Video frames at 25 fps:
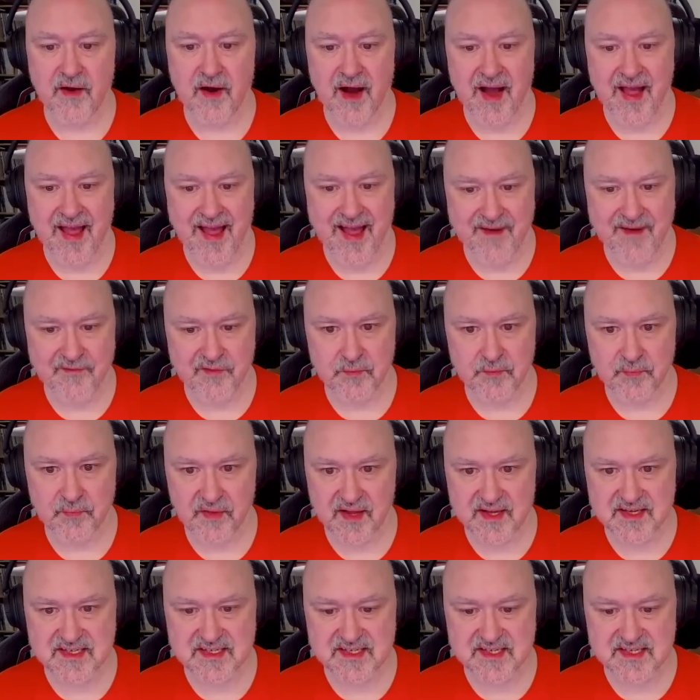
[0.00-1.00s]
I haven't
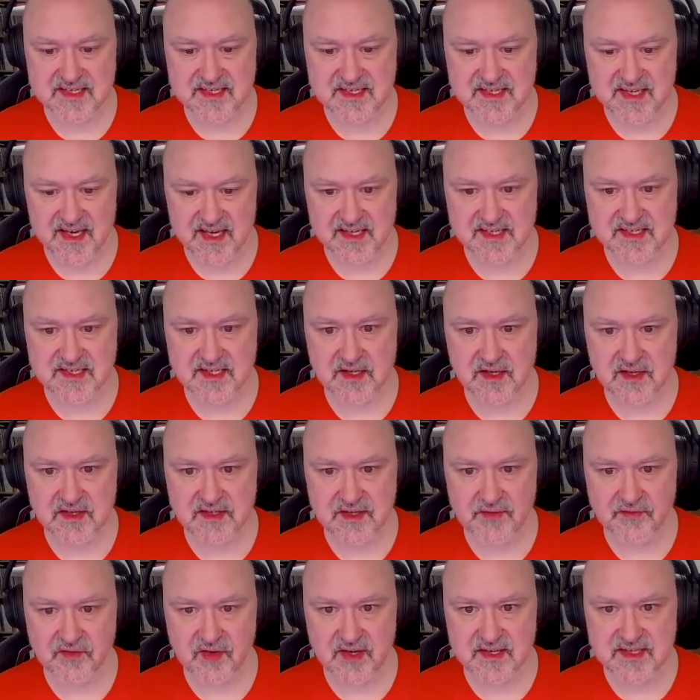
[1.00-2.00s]
placed a 6 because
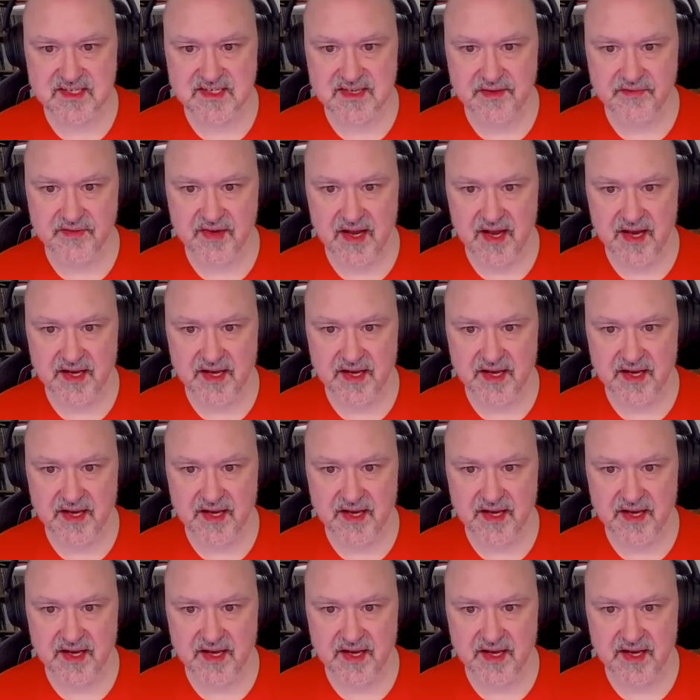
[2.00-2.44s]
I've got a 7,